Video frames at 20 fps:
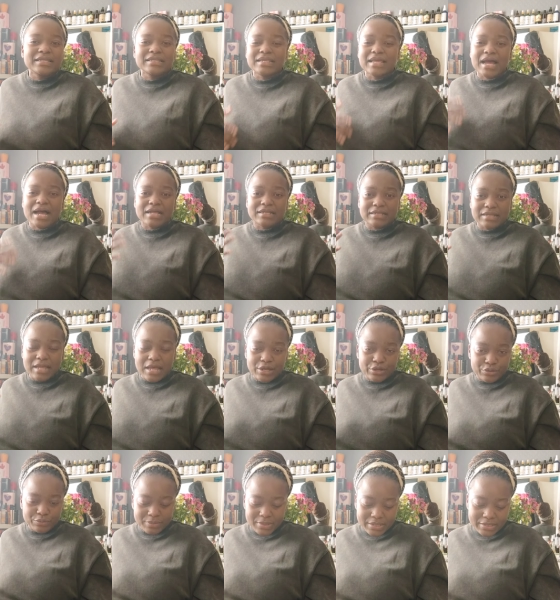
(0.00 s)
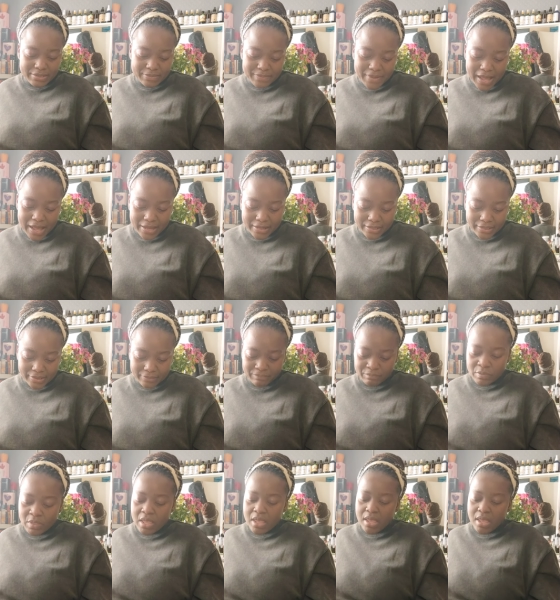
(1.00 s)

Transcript: They had an argument about it.